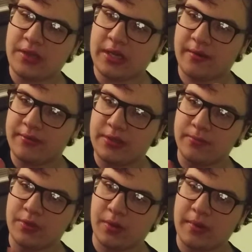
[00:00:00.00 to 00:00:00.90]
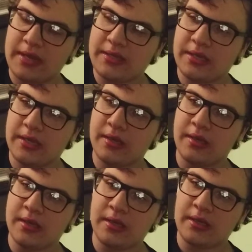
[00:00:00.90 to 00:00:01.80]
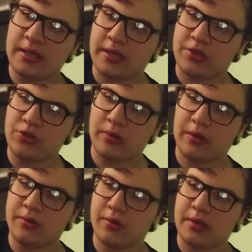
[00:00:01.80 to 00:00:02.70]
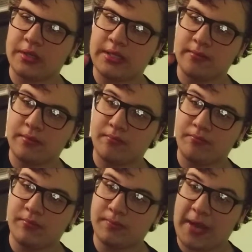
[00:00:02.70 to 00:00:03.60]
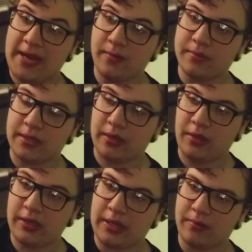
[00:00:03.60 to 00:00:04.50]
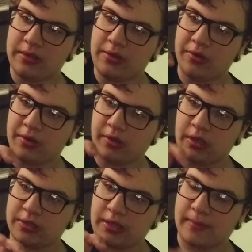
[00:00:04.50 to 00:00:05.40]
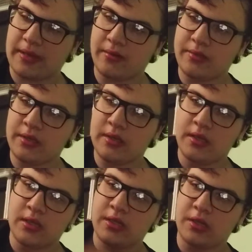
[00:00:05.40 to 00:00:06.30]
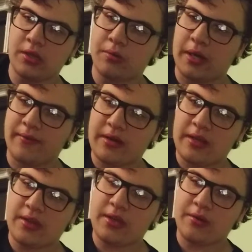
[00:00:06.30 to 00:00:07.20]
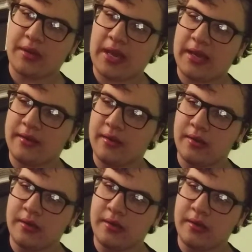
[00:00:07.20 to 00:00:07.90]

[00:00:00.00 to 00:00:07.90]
kind of some sort of way to cut a shoe out or paint that look like your claws are coming out. Glue wherever anything you can.